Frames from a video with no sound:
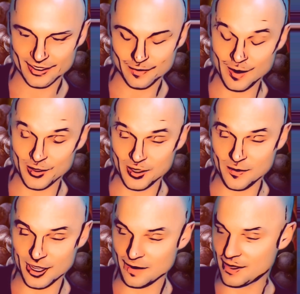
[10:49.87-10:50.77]
Maybe
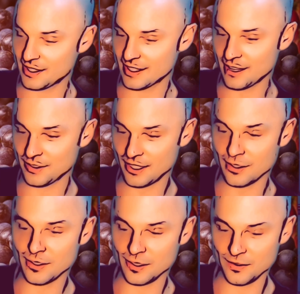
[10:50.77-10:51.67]
somebody, but I don't think
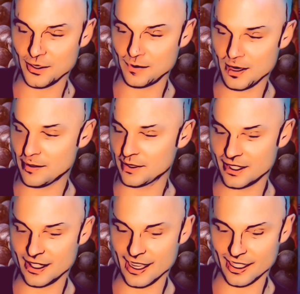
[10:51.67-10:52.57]
all of those people
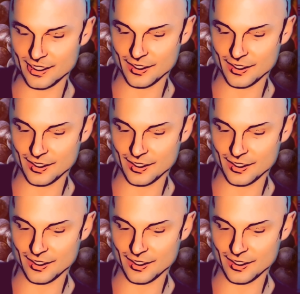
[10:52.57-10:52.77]
did that.